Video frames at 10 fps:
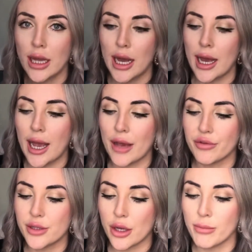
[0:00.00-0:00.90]
I have
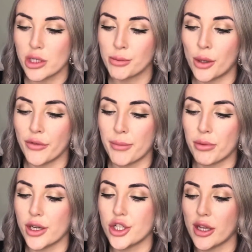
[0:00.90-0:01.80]
so much more of an
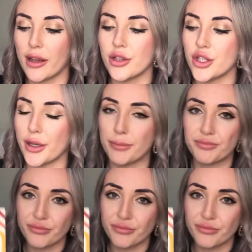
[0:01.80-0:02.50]
appreciation